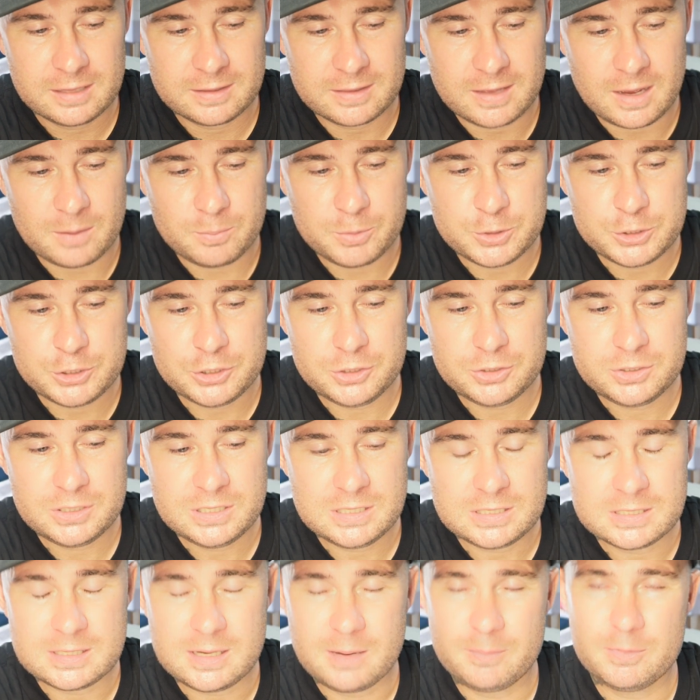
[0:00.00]
They're
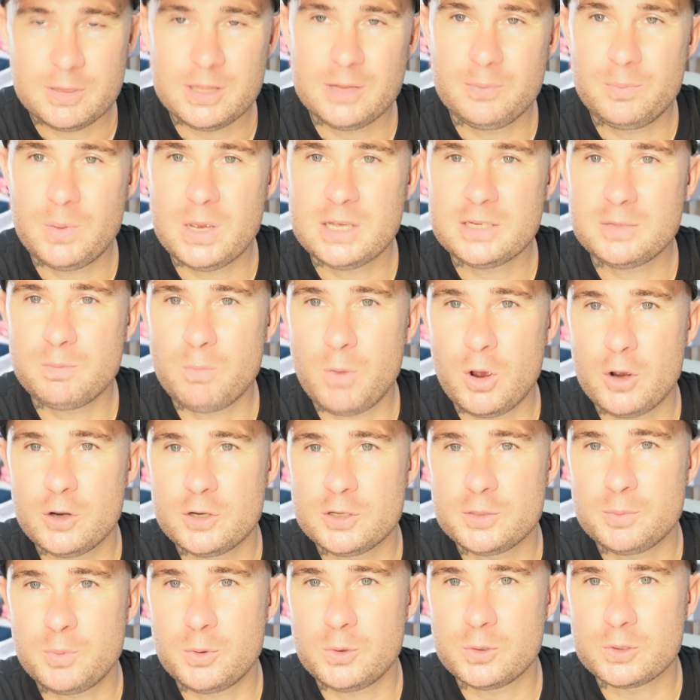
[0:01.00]
producing some of the best
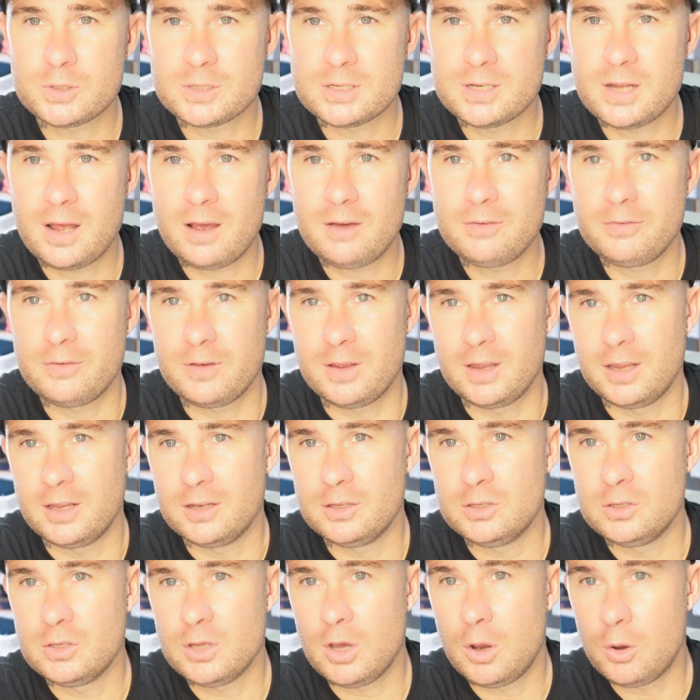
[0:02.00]
motorsport stuff
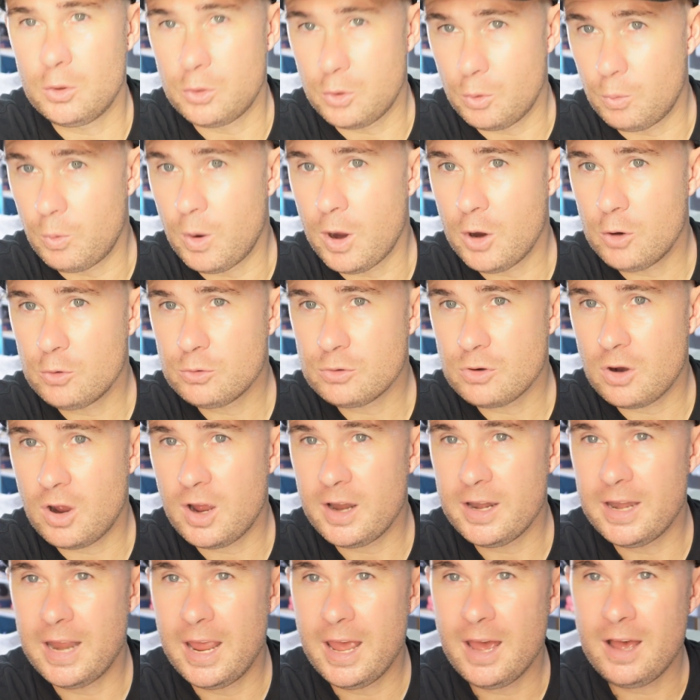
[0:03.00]
in the world
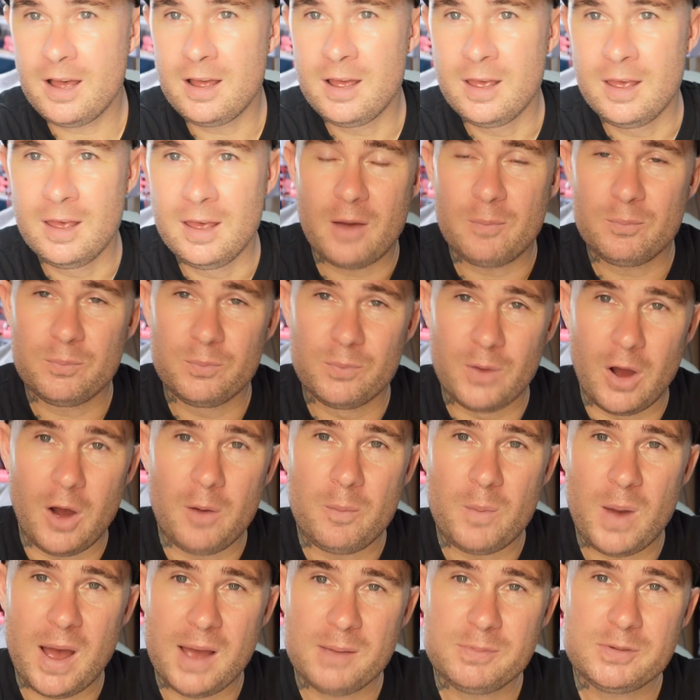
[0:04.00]
right now.
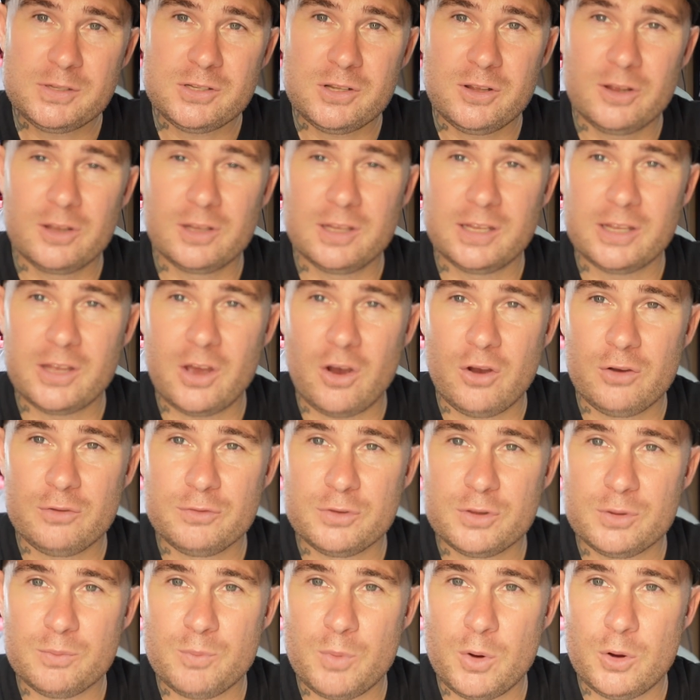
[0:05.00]
I'm absolutely
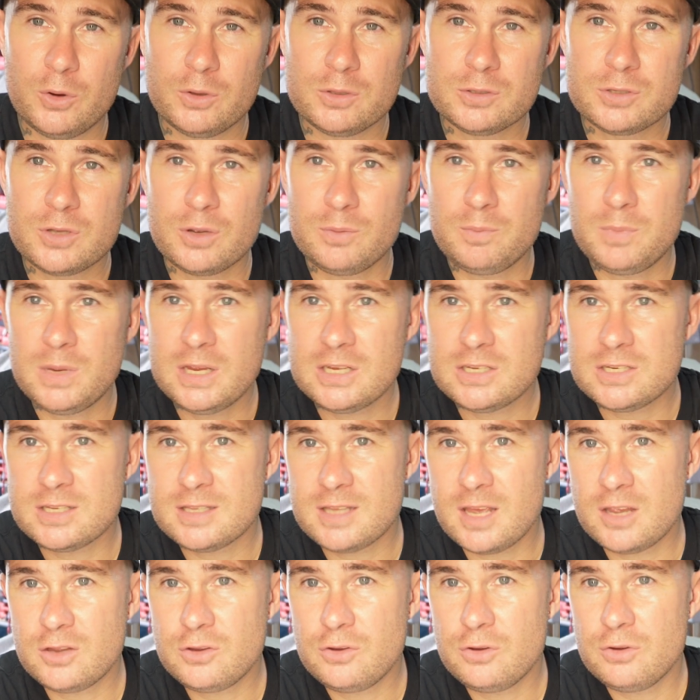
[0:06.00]
over the moon. So Mitch,
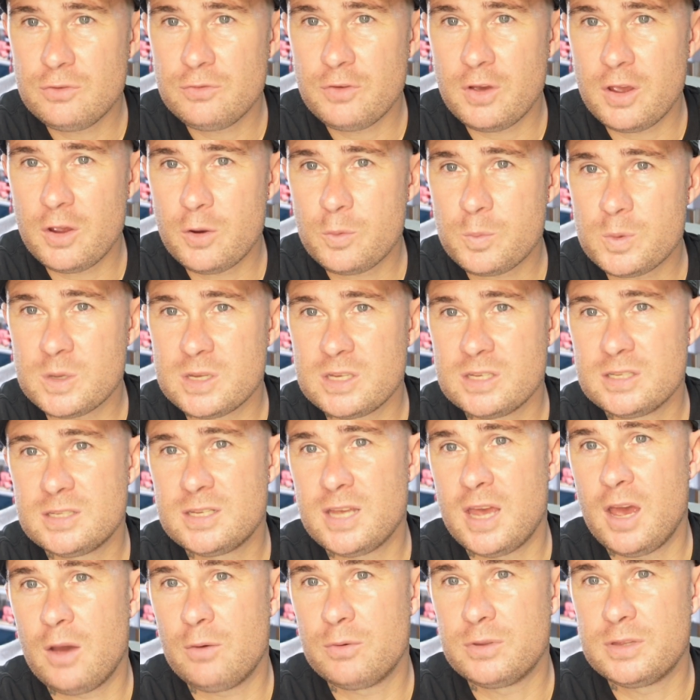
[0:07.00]
thank you for helping
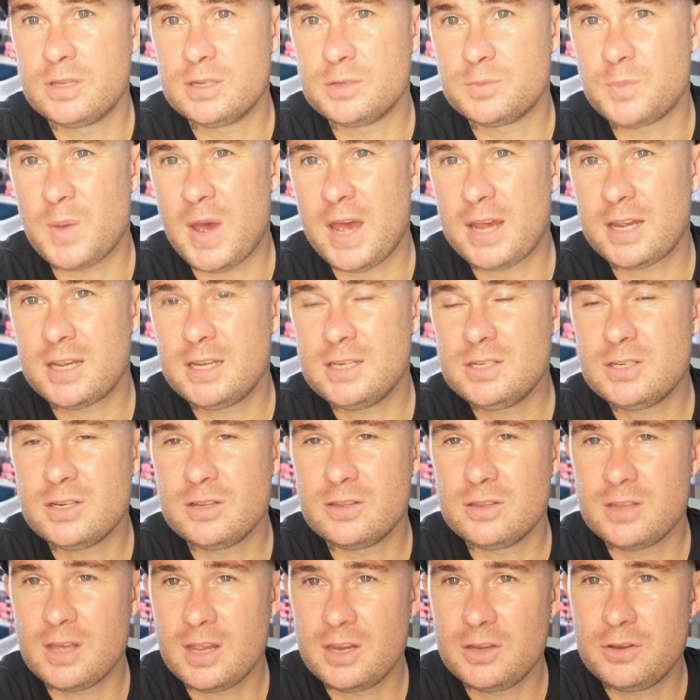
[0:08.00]
us out with this package,
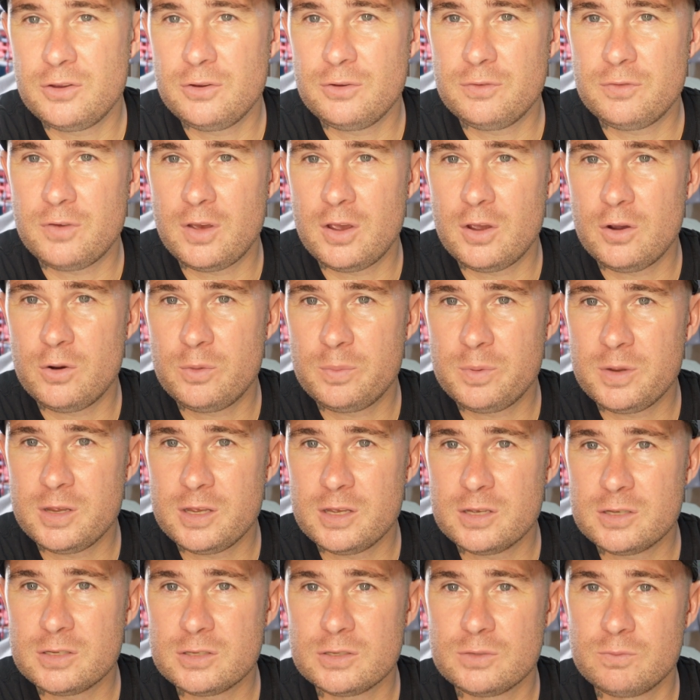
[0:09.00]
and thank you for
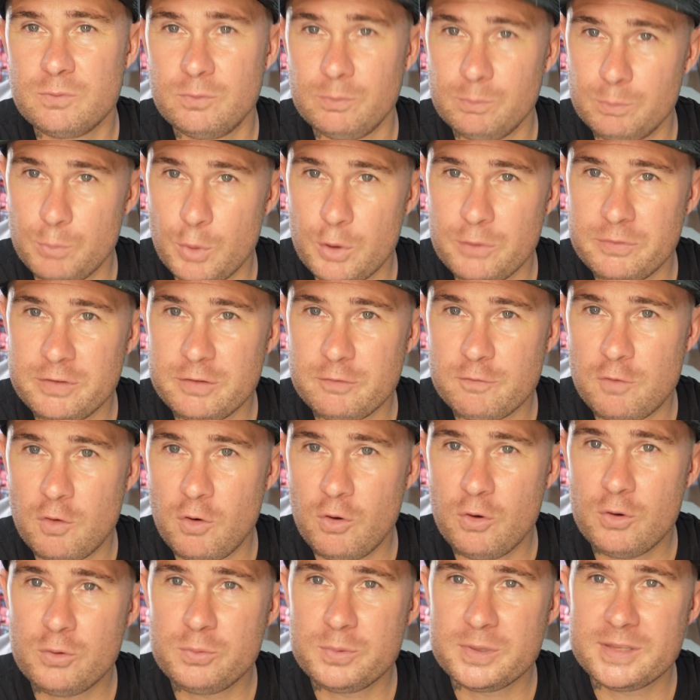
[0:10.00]
helping us moving
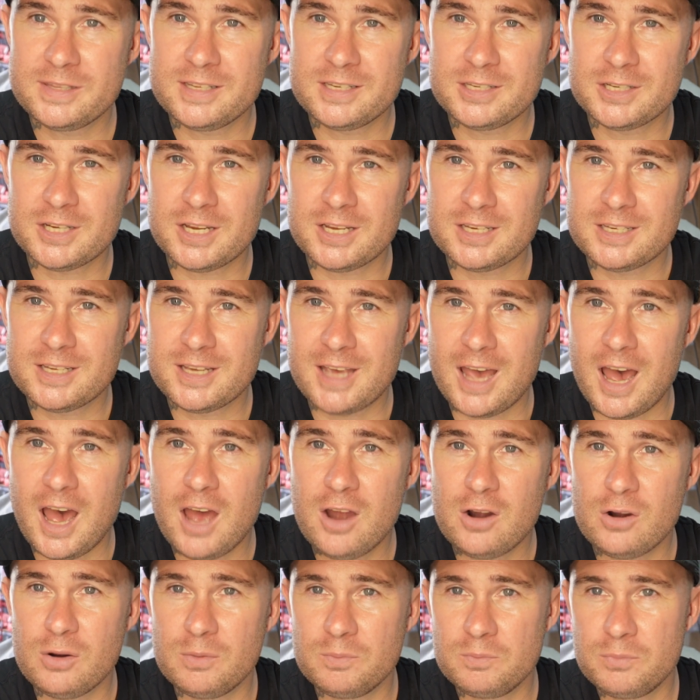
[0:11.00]
forward with the GTR,
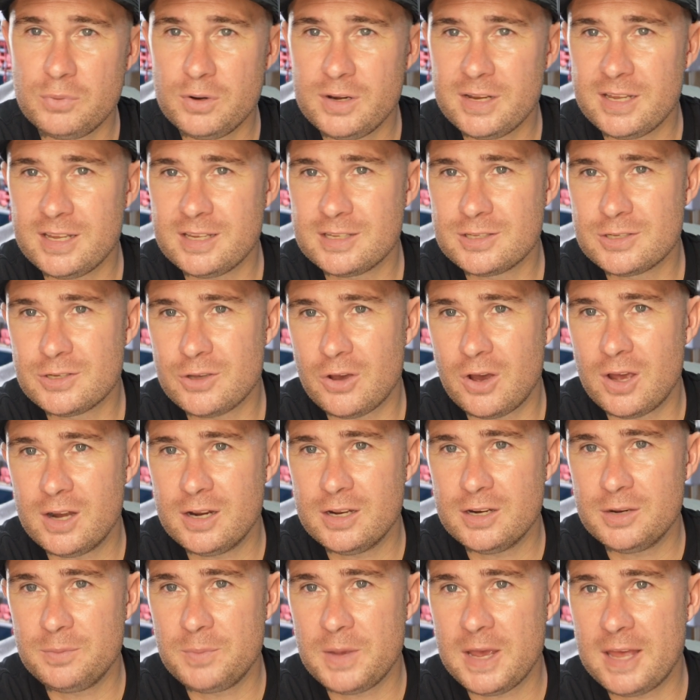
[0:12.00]
and I'm pretty
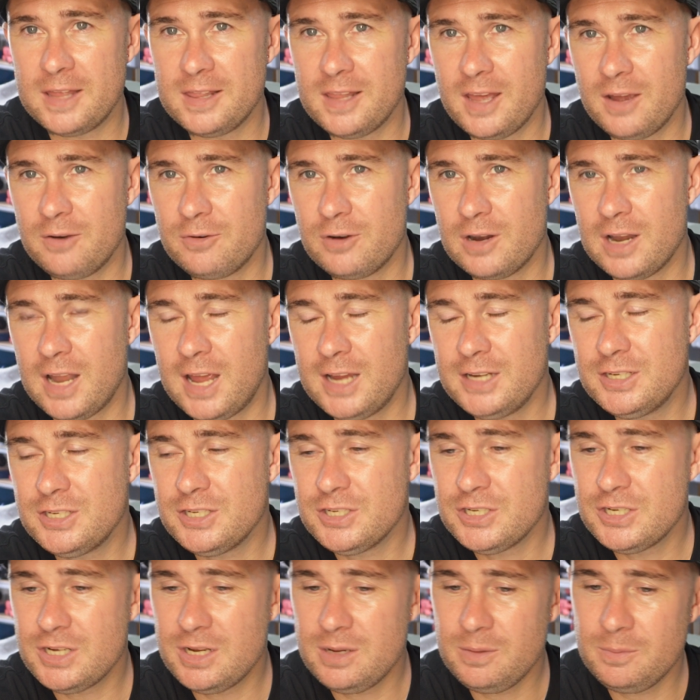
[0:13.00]
excited about that
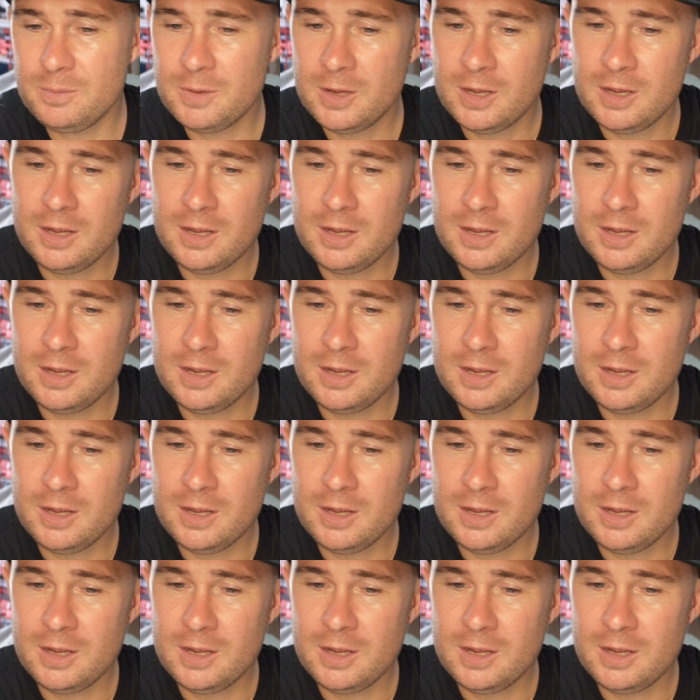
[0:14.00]
relationship.